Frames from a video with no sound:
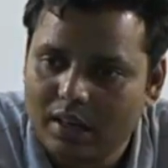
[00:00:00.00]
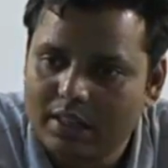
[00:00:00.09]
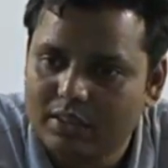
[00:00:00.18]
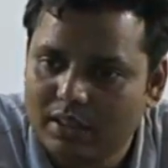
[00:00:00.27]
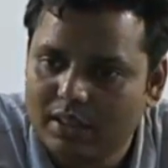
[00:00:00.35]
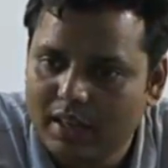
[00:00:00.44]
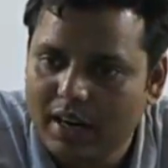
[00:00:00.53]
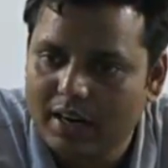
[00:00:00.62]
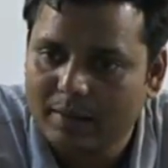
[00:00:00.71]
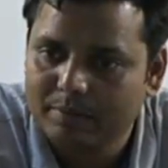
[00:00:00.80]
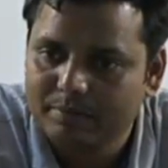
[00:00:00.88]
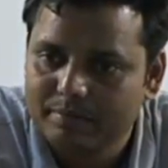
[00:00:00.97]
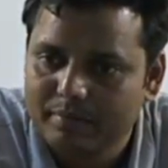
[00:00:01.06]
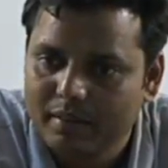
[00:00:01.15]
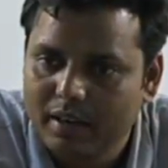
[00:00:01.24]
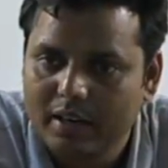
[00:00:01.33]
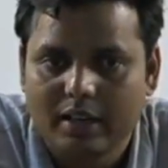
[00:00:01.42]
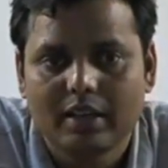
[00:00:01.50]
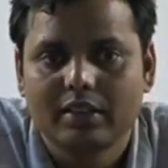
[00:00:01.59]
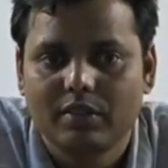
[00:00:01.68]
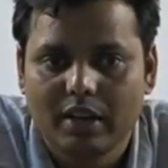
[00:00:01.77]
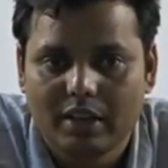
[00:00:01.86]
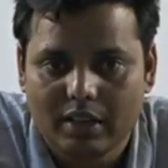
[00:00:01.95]
culture they had. Right, it is
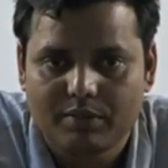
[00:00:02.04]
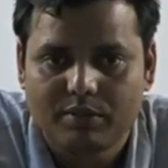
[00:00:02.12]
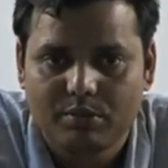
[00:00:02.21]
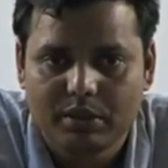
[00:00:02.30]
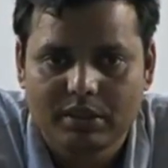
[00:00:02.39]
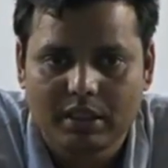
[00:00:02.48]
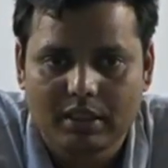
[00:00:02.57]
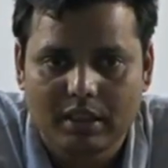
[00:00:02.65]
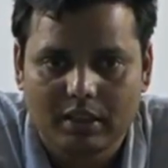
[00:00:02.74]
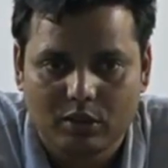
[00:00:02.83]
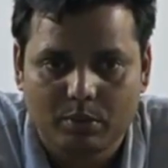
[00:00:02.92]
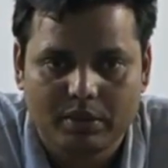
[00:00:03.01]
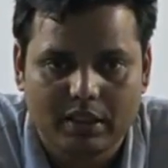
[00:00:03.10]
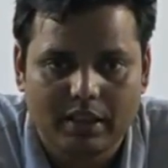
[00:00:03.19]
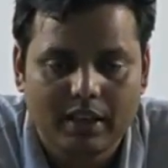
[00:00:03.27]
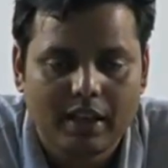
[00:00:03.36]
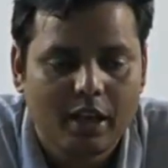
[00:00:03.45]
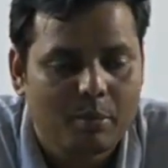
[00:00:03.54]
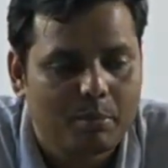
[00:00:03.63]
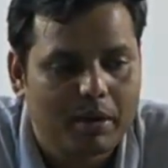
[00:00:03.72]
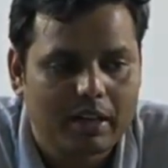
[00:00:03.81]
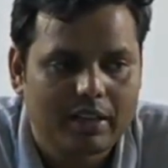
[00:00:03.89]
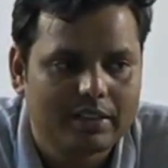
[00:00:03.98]
very tough to be said.
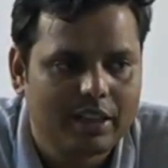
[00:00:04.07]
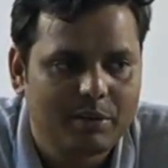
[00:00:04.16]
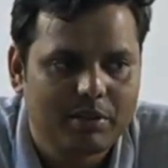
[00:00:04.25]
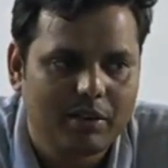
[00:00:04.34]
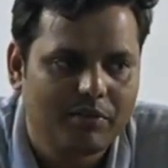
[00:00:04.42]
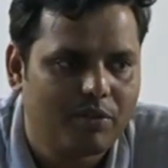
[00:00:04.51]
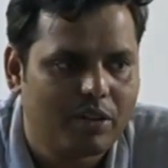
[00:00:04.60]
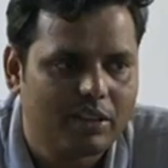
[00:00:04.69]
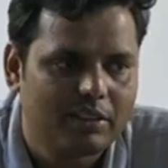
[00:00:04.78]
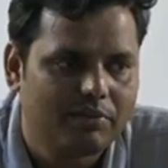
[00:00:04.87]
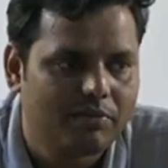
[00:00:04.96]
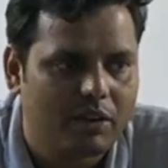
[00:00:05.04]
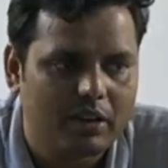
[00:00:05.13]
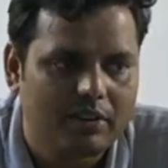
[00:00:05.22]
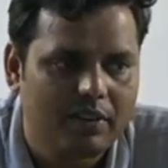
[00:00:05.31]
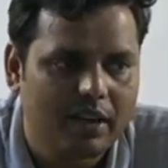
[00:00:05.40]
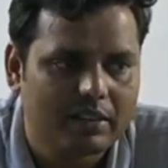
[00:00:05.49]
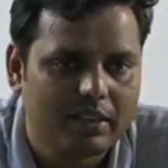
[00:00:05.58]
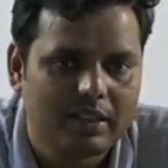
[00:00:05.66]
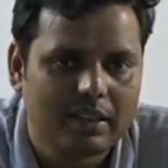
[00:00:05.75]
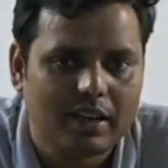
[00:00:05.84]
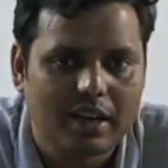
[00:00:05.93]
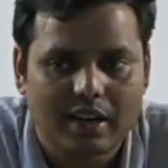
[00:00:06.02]
But at the same time,
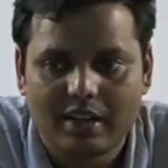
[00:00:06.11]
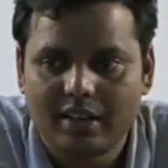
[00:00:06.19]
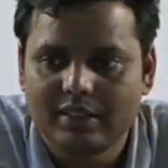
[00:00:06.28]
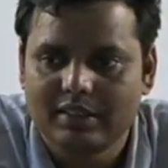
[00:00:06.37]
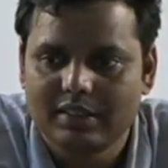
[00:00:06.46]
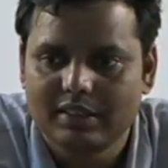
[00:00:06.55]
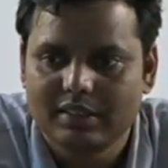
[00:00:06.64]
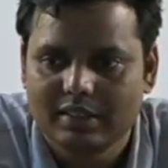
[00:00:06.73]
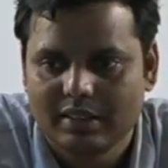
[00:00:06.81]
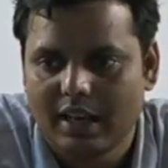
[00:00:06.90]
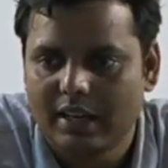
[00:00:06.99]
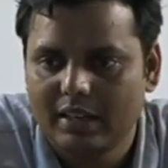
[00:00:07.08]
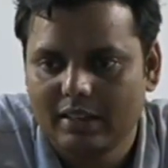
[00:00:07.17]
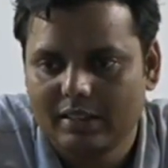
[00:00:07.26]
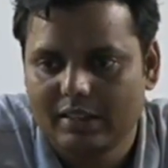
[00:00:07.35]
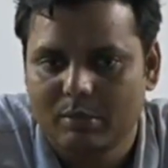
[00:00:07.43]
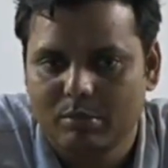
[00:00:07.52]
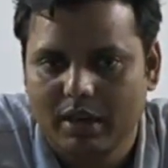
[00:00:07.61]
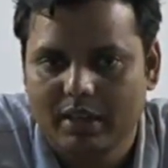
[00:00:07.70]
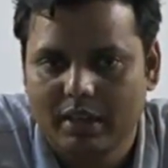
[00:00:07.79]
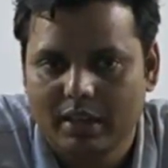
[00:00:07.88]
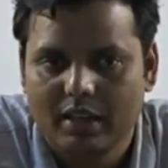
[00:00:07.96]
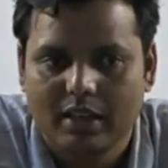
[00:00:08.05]
fortification at least carrying some
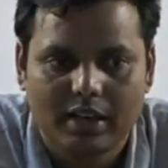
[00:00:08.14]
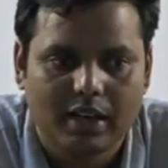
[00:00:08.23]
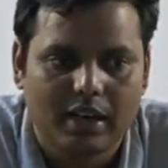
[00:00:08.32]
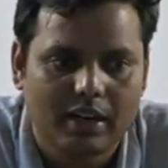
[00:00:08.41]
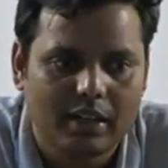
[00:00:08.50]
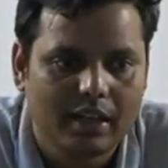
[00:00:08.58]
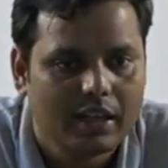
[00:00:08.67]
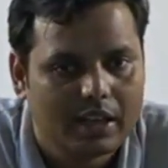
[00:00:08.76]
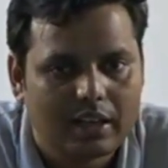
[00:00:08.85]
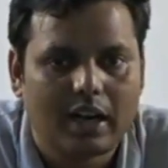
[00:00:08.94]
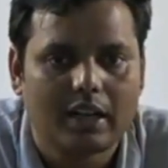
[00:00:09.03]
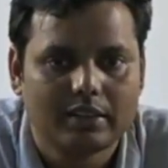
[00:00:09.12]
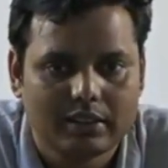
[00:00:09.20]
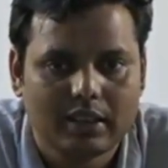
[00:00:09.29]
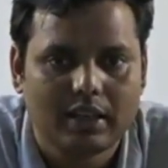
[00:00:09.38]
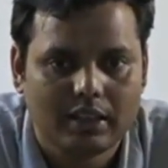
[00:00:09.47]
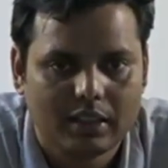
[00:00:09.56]
idea regarding classes and